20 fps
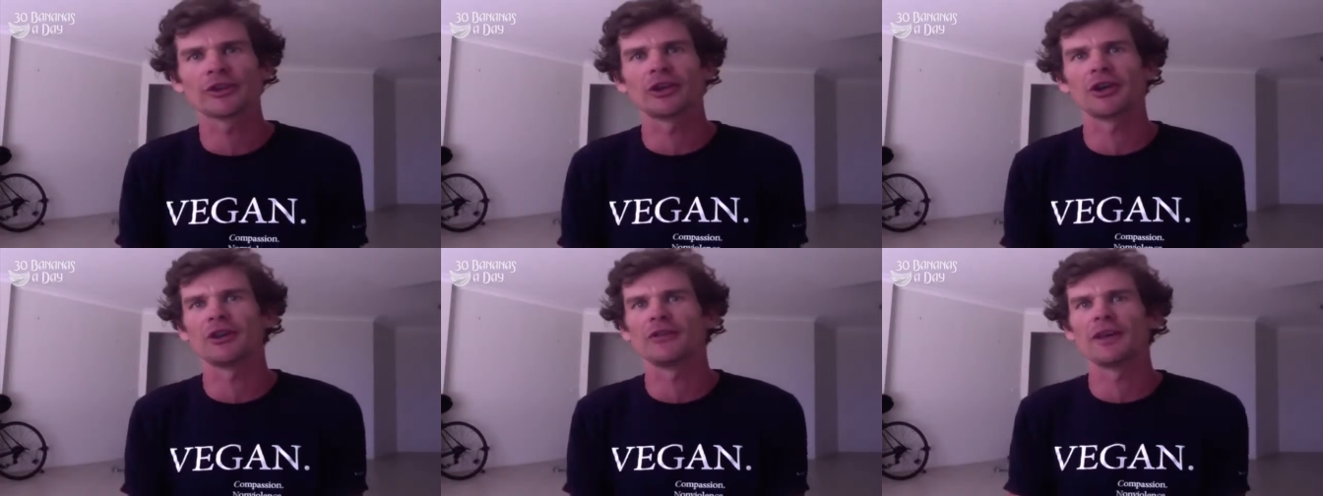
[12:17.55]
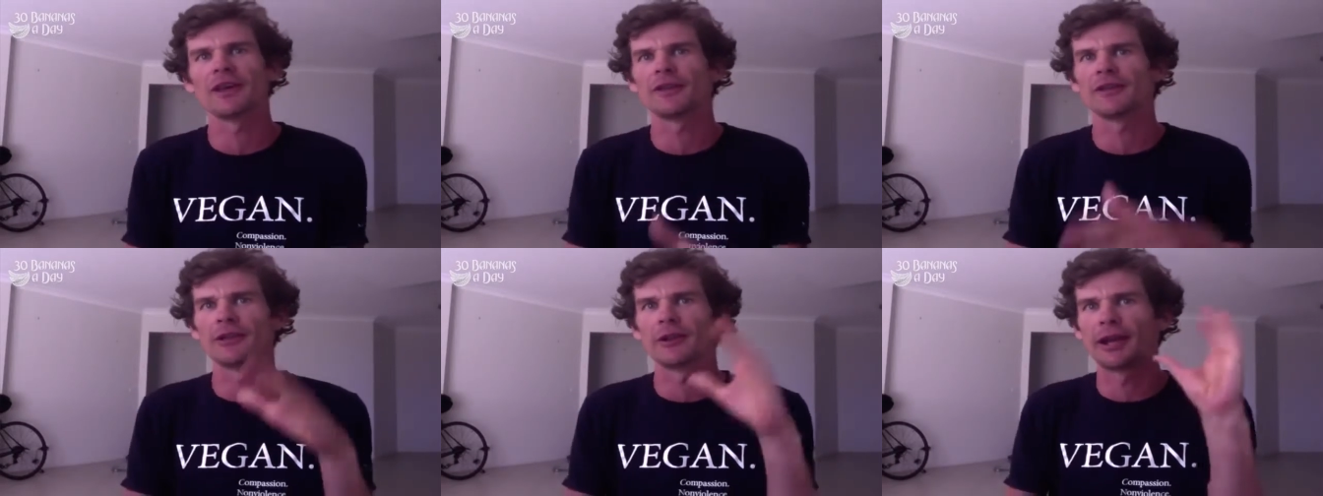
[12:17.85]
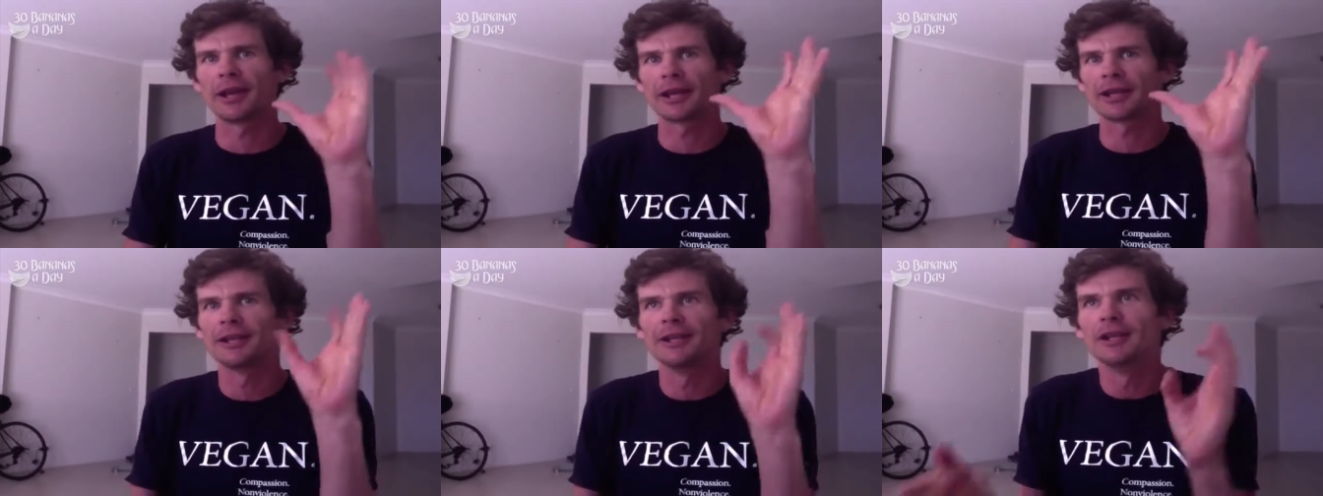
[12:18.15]
you know, they're
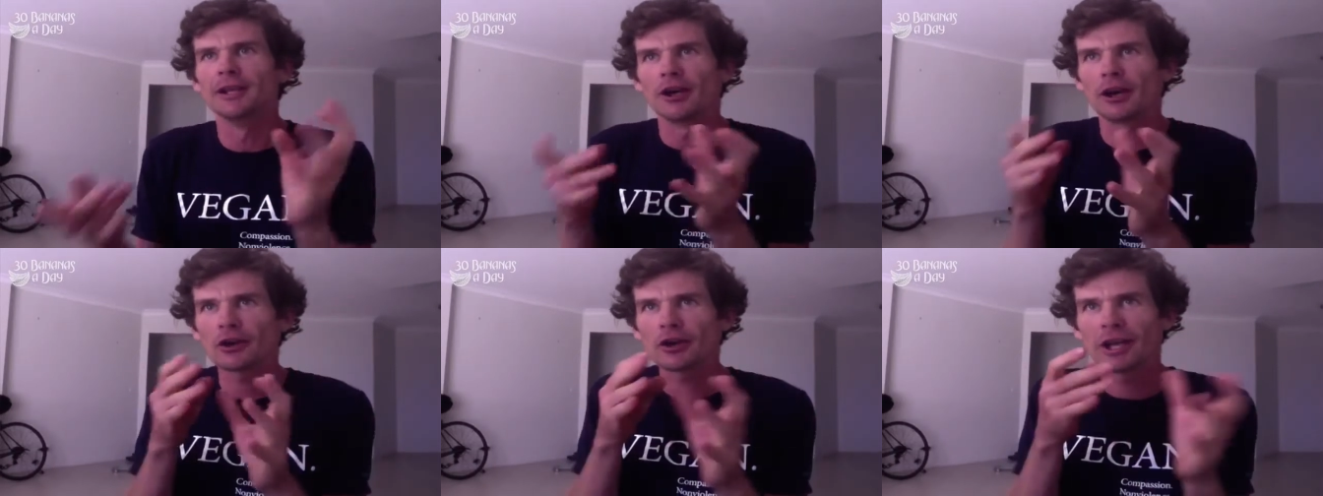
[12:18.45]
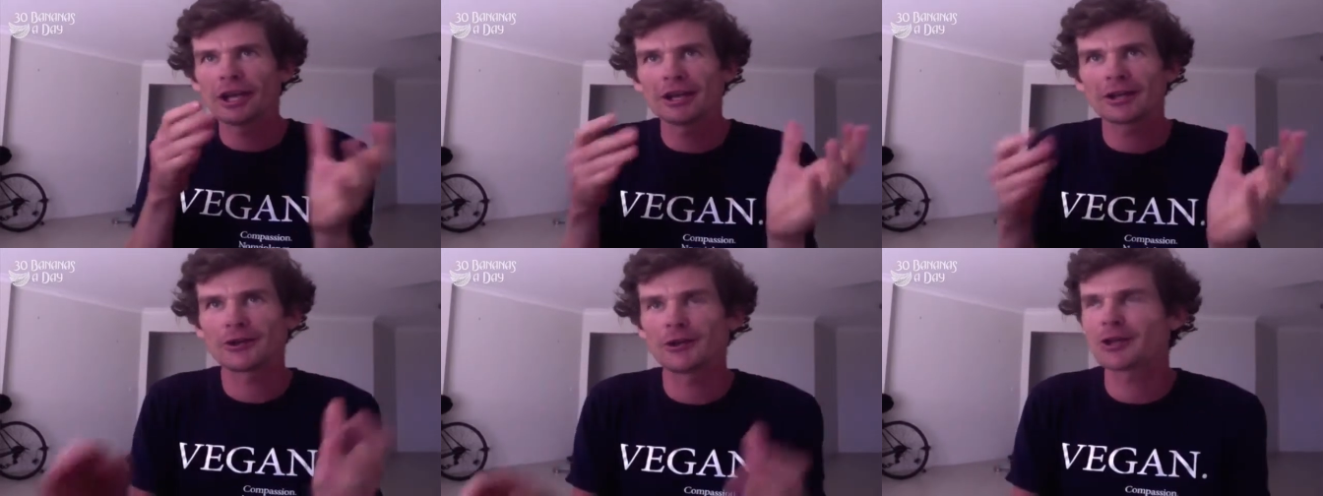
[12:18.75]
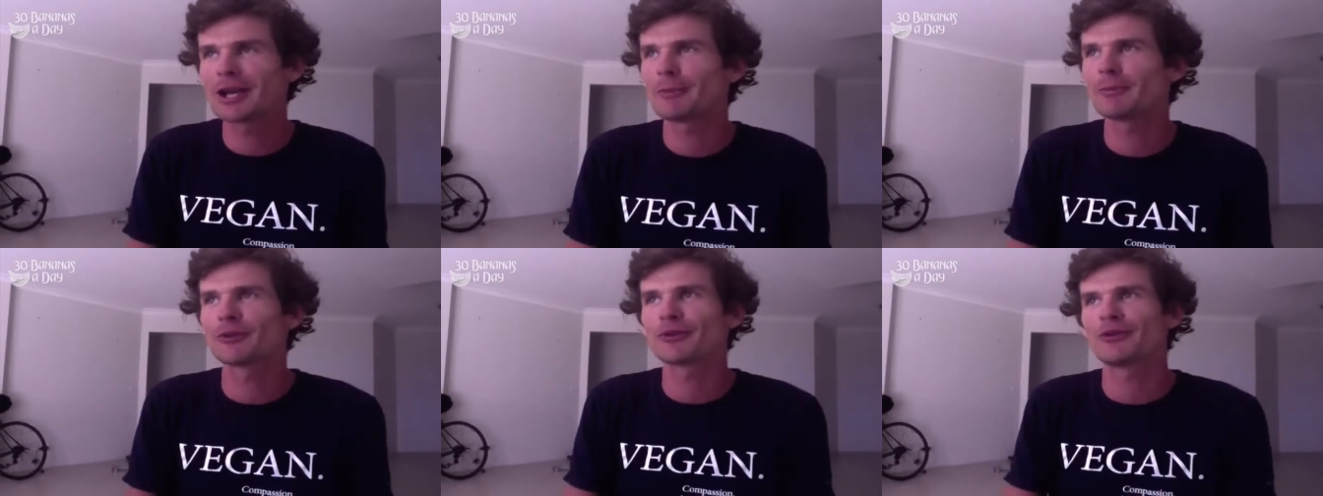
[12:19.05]
like, I've got to eat
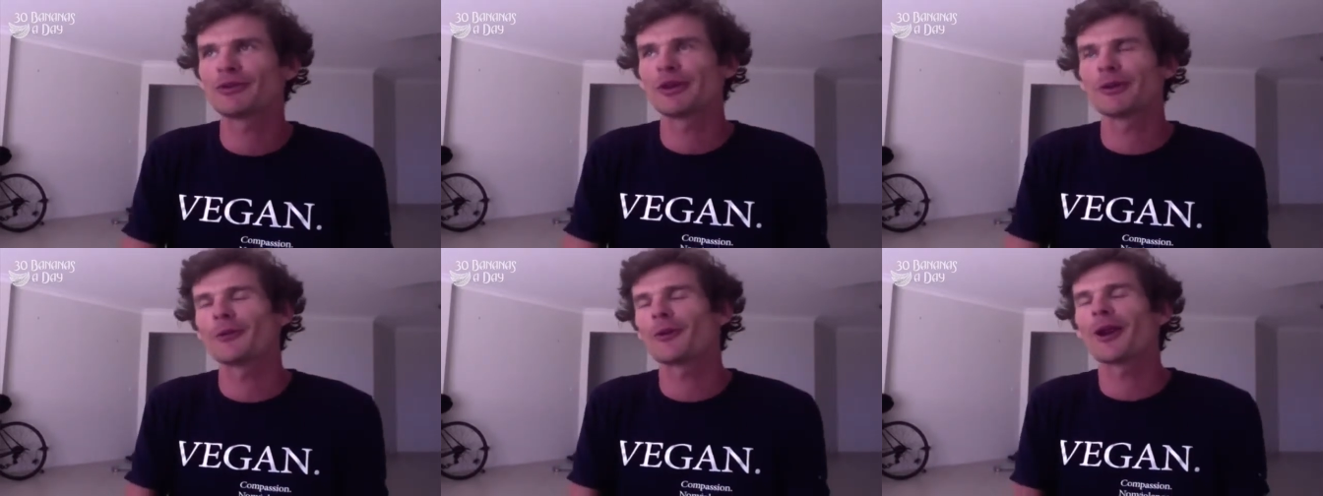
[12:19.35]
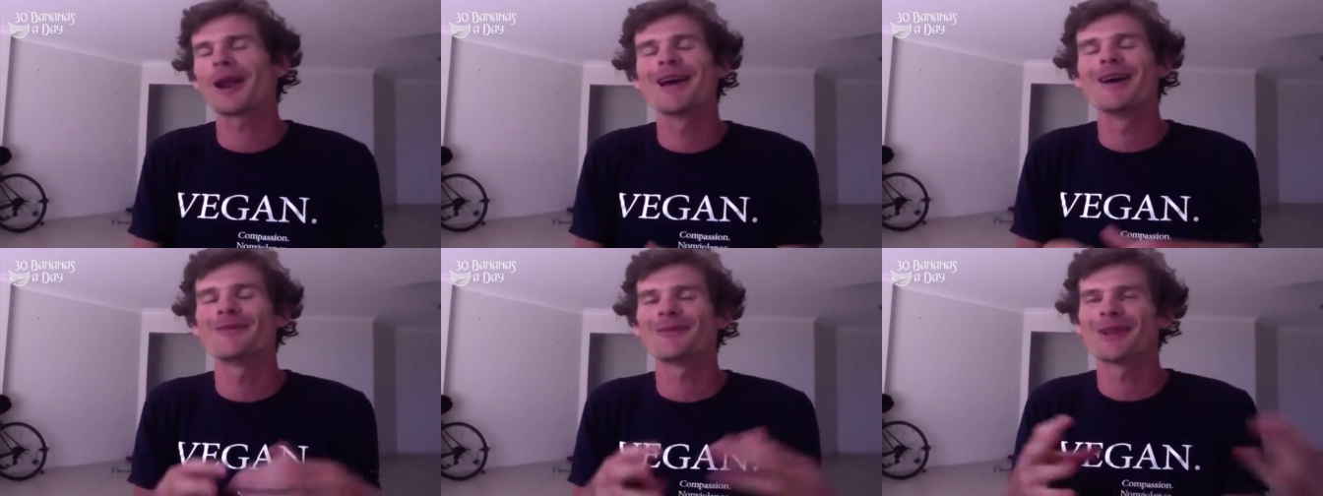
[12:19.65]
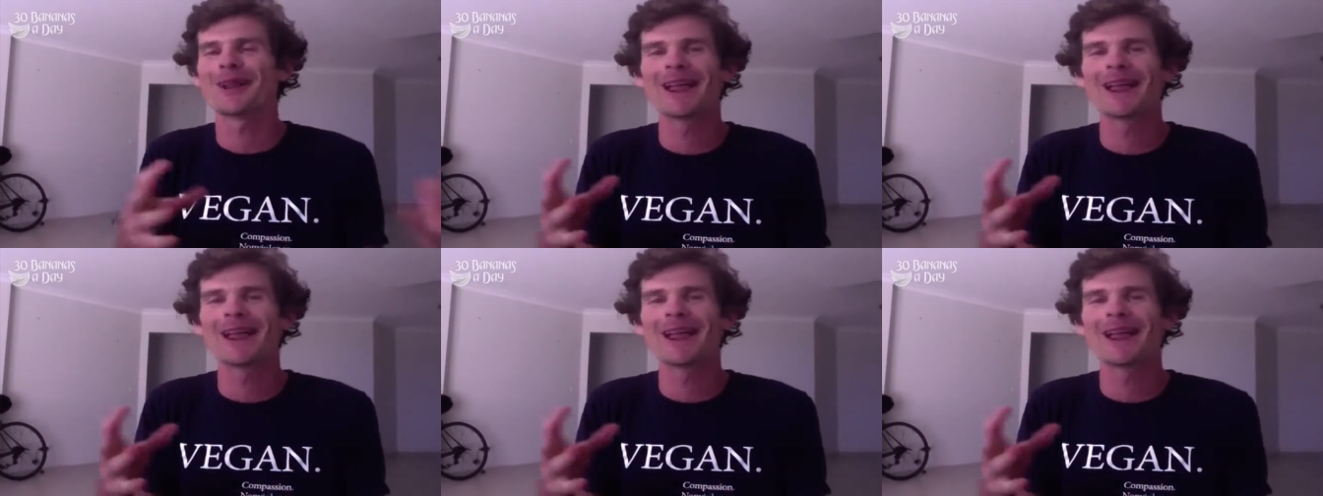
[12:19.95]
cucumbers to do whatever.